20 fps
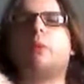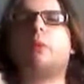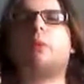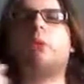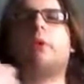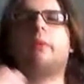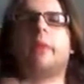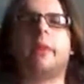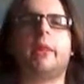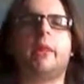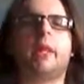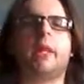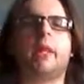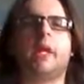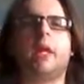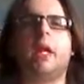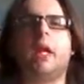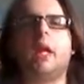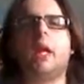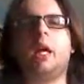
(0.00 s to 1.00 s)
more of a
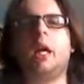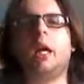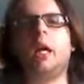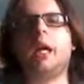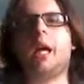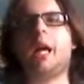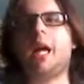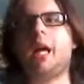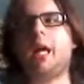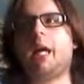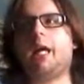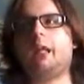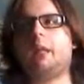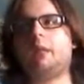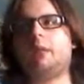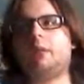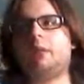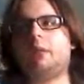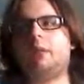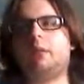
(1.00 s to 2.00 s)
thing,
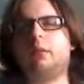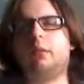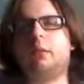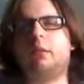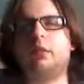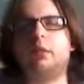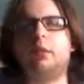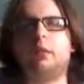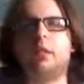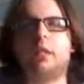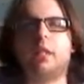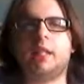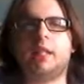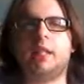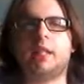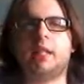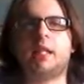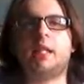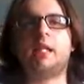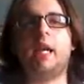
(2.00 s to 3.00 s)
and
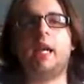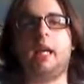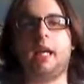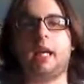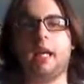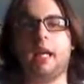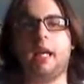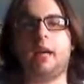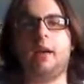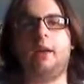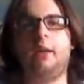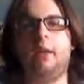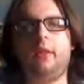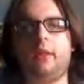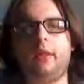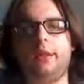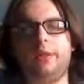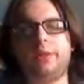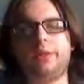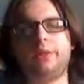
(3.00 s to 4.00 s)
he's taking out
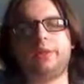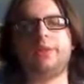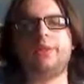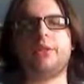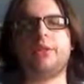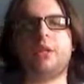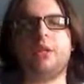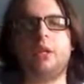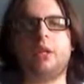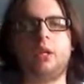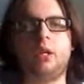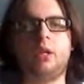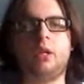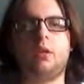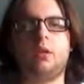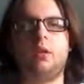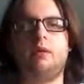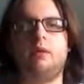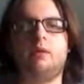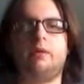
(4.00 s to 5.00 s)
these
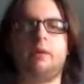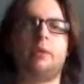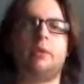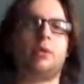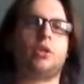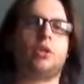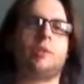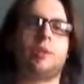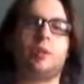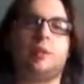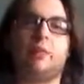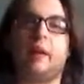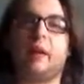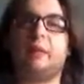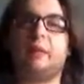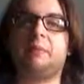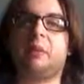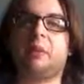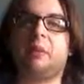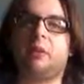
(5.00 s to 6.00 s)
members of his
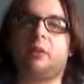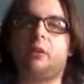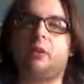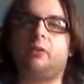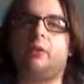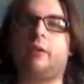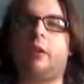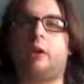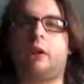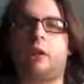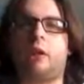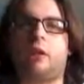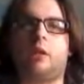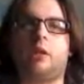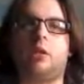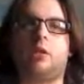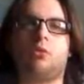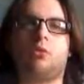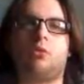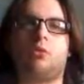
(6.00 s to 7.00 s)
family that are
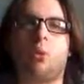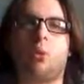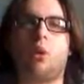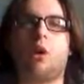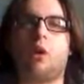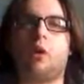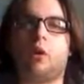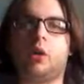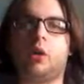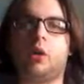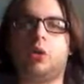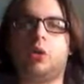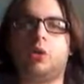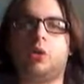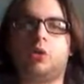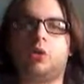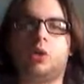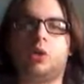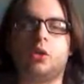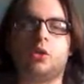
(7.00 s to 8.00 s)
royal and
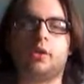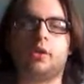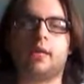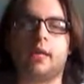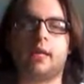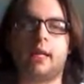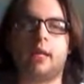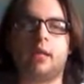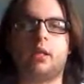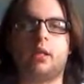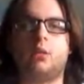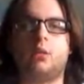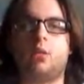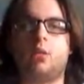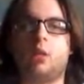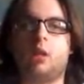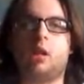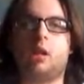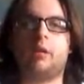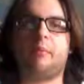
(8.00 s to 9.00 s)
hold and
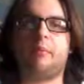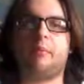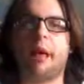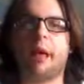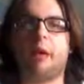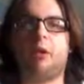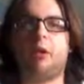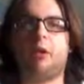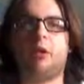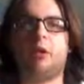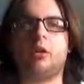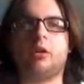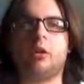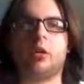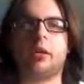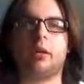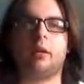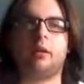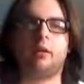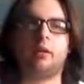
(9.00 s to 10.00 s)
hold a lot of power,
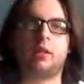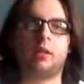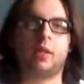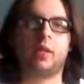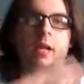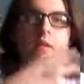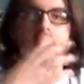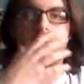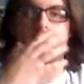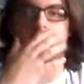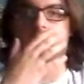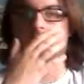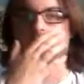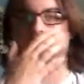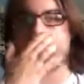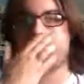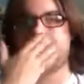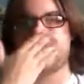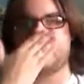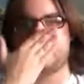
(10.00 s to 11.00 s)
and to get to the
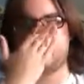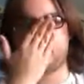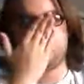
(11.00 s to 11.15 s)
king and